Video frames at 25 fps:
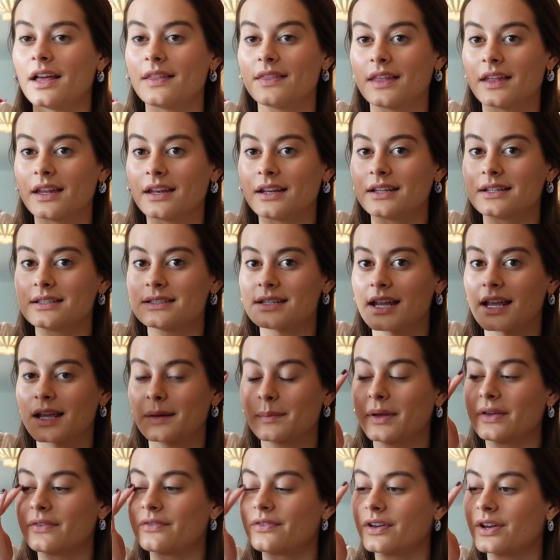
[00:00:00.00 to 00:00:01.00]
and then take
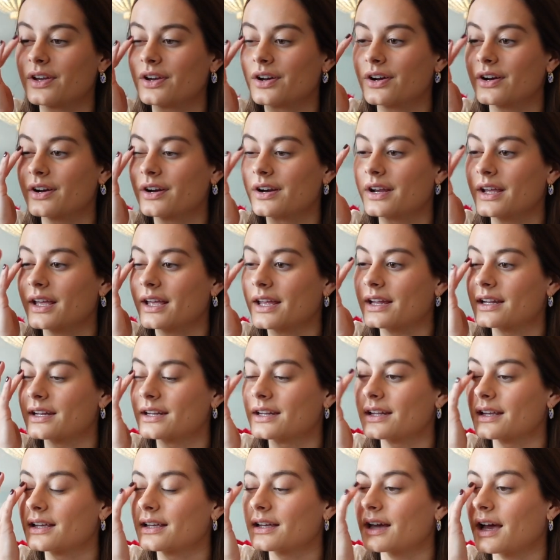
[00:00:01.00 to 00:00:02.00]
my finger
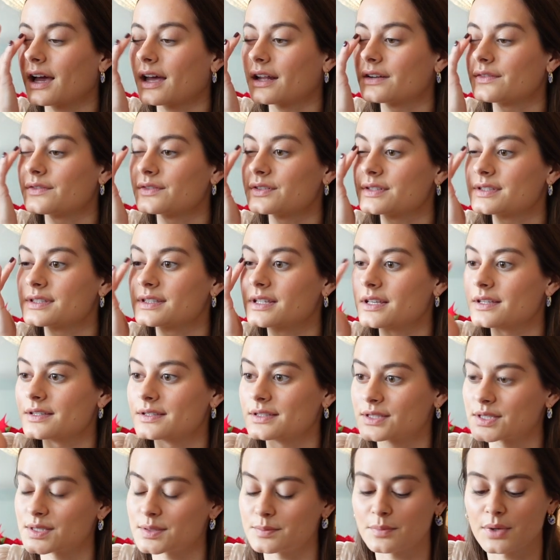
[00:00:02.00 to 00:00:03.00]
and kind of just
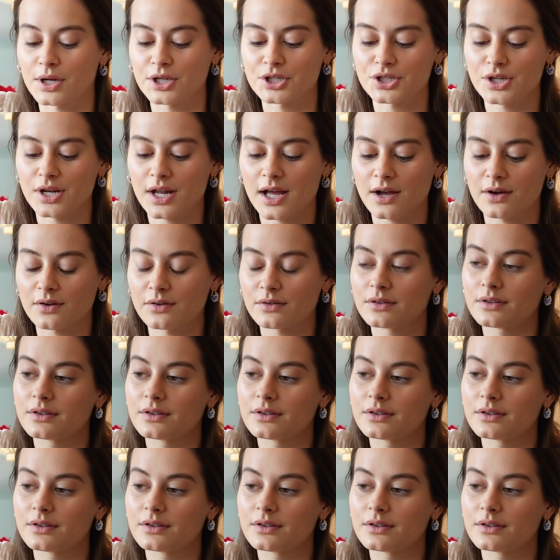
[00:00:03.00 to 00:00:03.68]
smudge it out.